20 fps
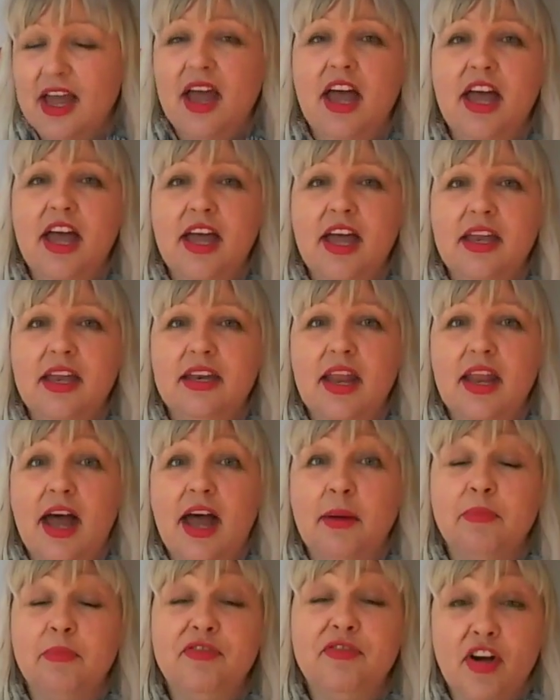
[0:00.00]
in
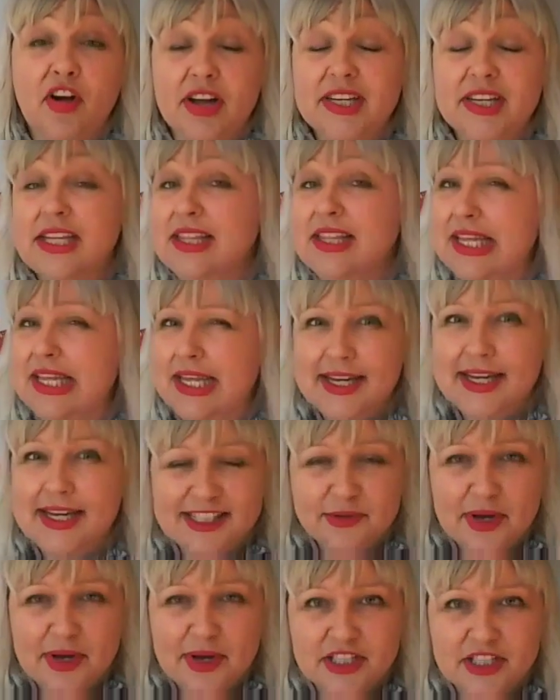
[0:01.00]
finding the easy
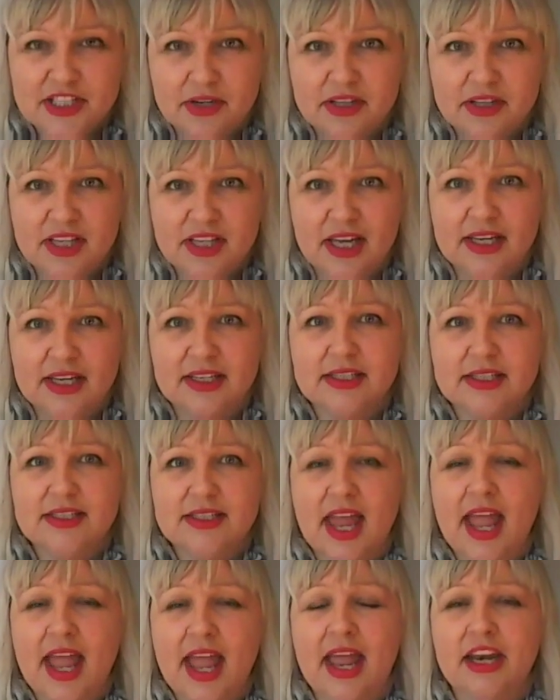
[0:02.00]
way to do things
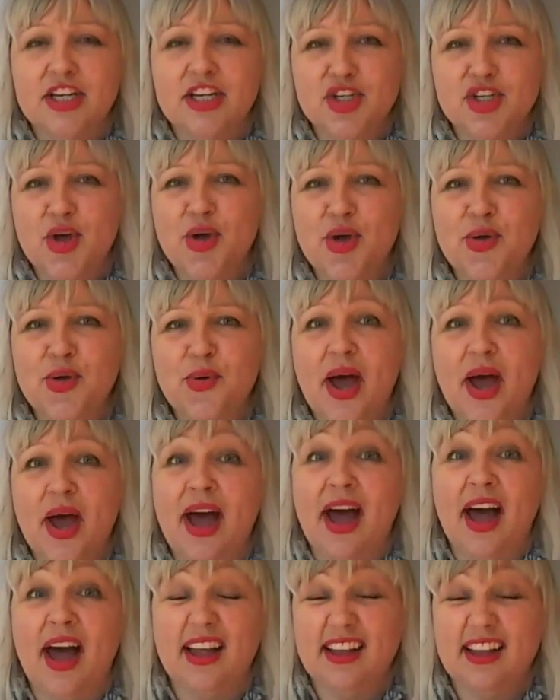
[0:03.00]
and who
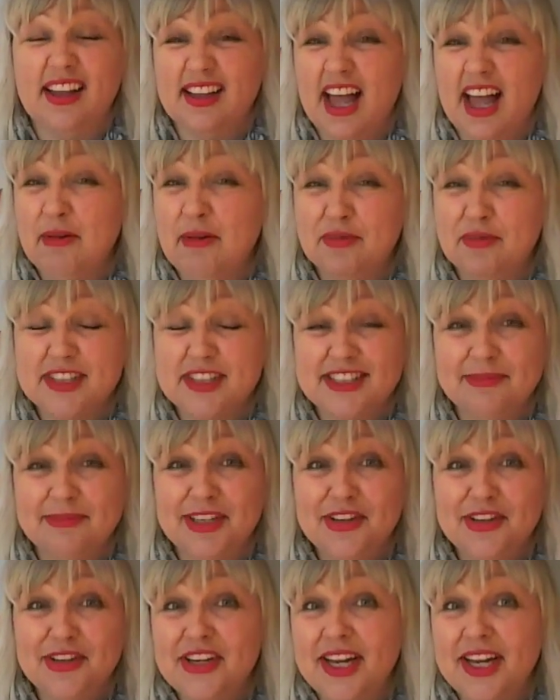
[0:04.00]
are up for some
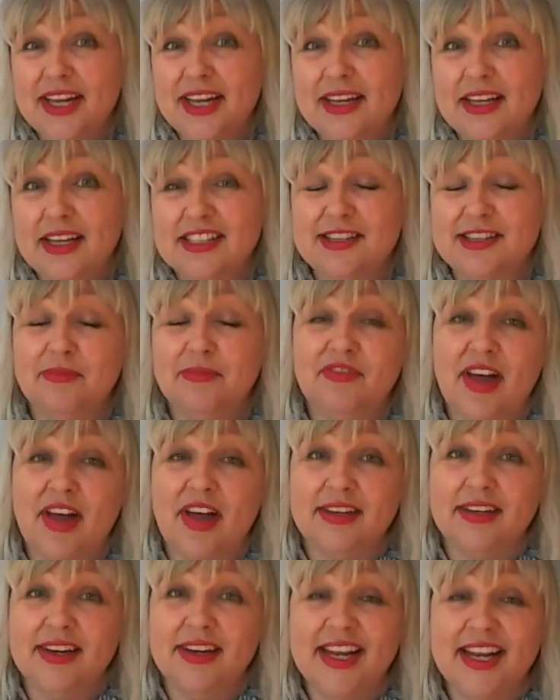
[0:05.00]
learning, some
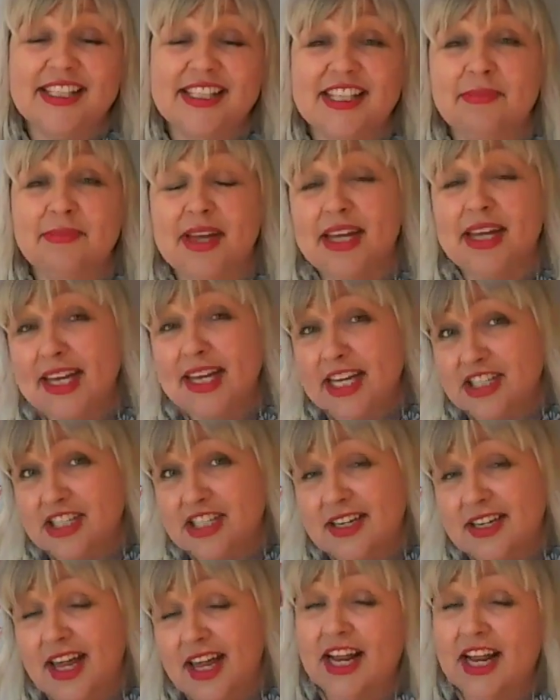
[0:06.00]
fun, and some
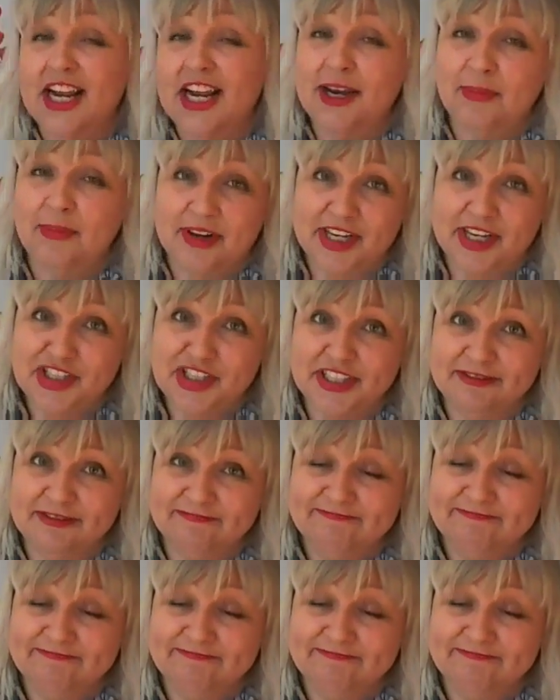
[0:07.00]
connection and collaboration.